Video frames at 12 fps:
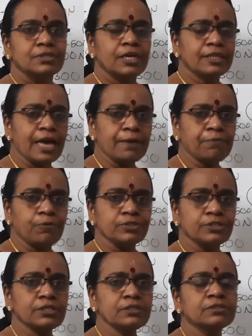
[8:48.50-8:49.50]
in that
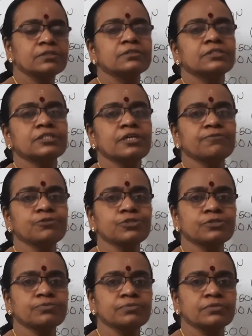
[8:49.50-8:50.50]
portion, the shear
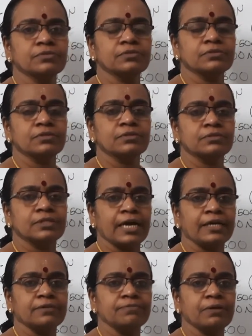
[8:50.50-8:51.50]
force
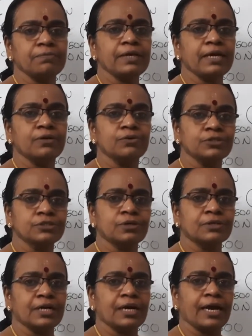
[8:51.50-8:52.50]
diagram will be a
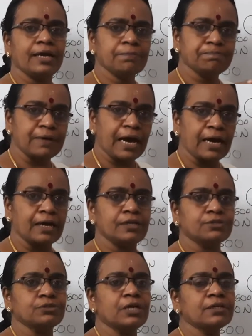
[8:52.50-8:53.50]
horizontal line
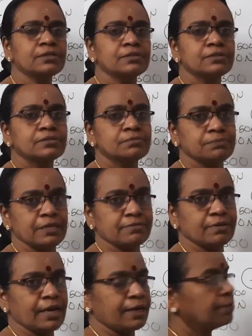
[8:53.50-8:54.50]
parallel to the
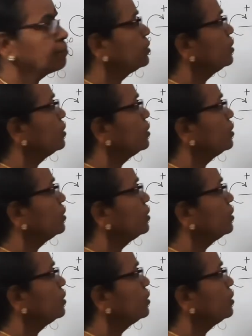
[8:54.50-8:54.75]
baseline.